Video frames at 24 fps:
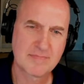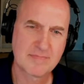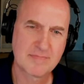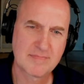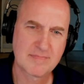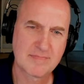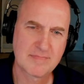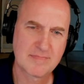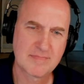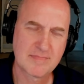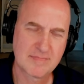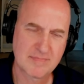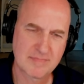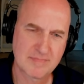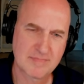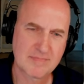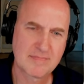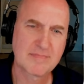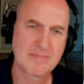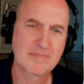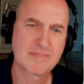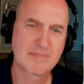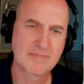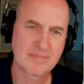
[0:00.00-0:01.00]

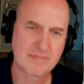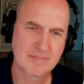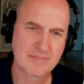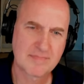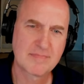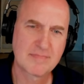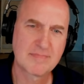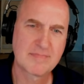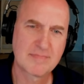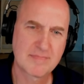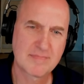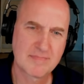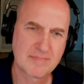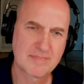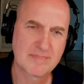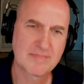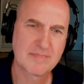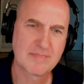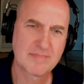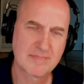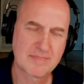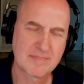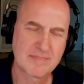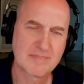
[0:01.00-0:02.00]

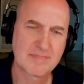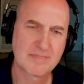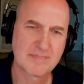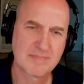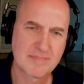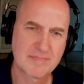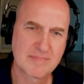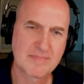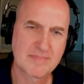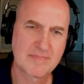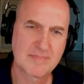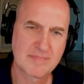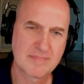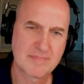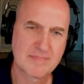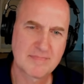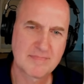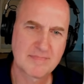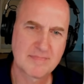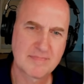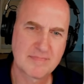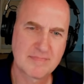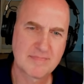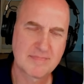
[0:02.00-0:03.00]

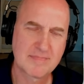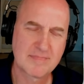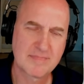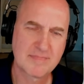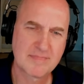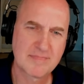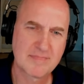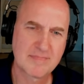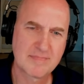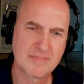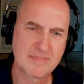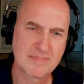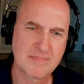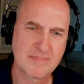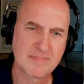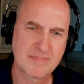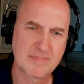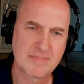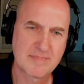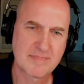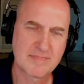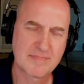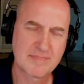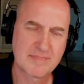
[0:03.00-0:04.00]

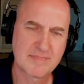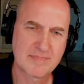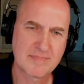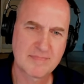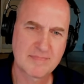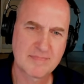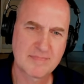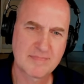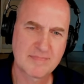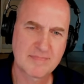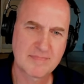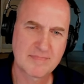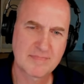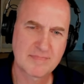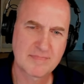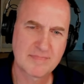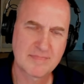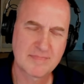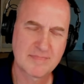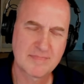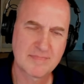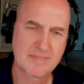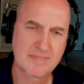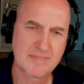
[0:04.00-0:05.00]

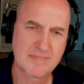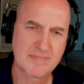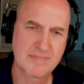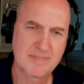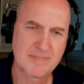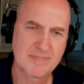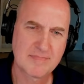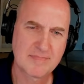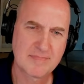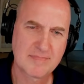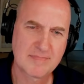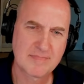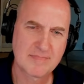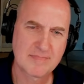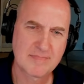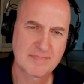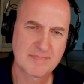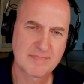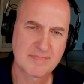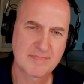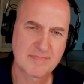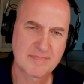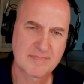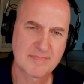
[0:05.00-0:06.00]

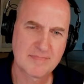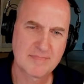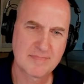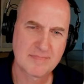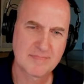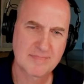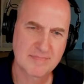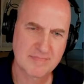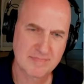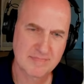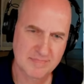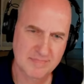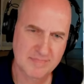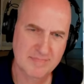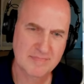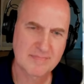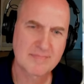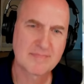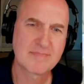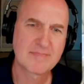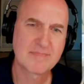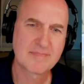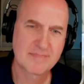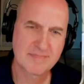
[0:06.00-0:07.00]

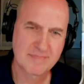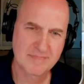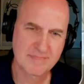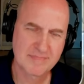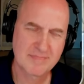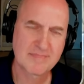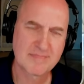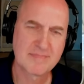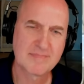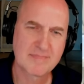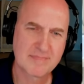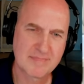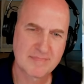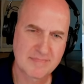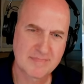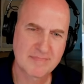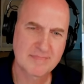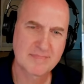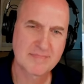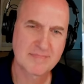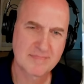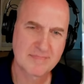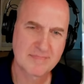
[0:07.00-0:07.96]
(silent)